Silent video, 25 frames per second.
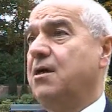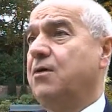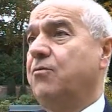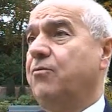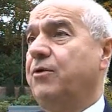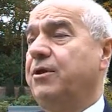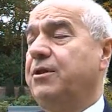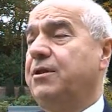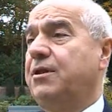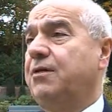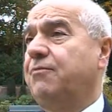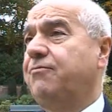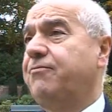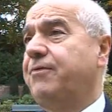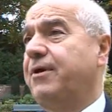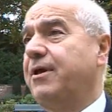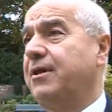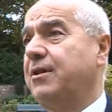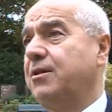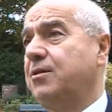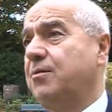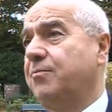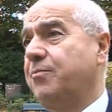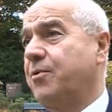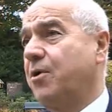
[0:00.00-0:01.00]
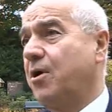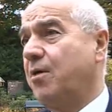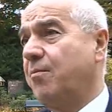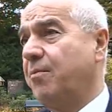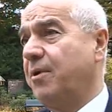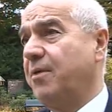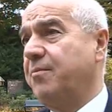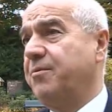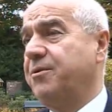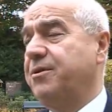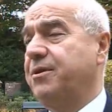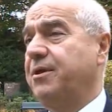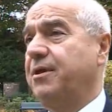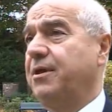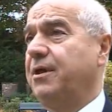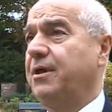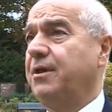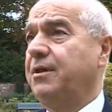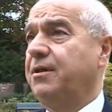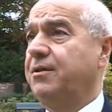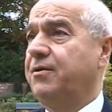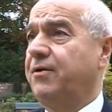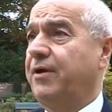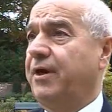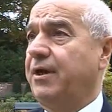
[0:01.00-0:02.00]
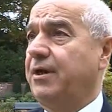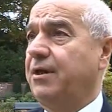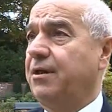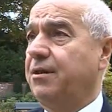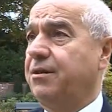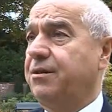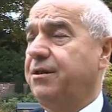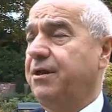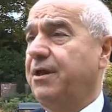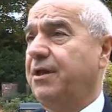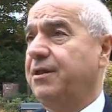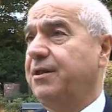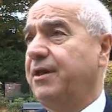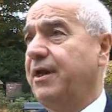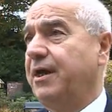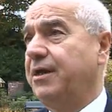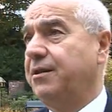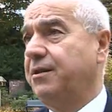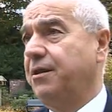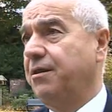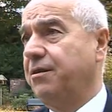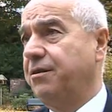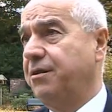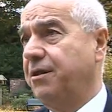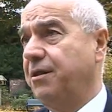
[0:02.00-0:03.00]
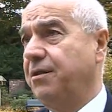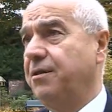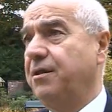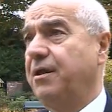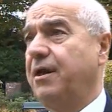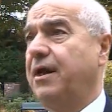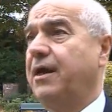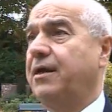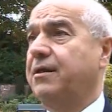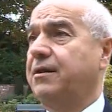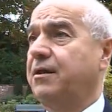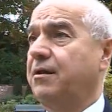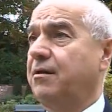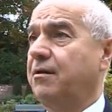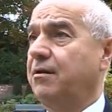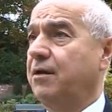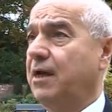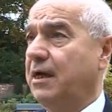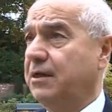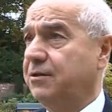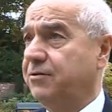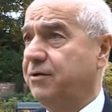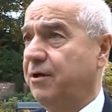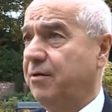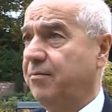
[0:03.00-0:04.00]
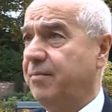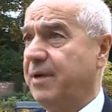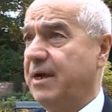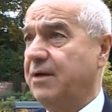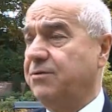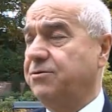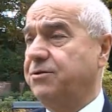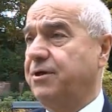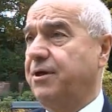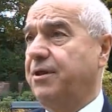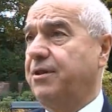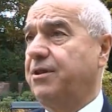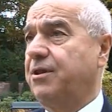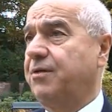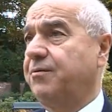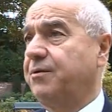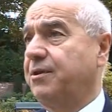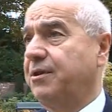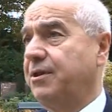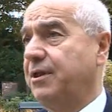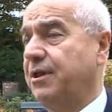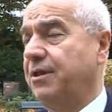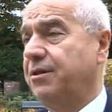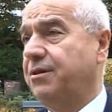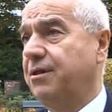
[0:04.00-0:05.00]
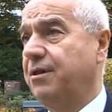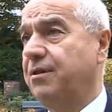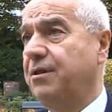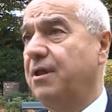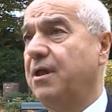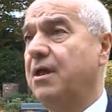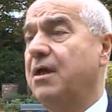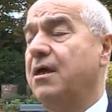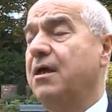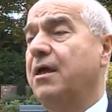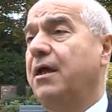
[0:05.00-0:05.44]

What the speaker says: with different problems in the Tyrrhenian Sea, Adriatic Sea, they are the natural boundaries of the district,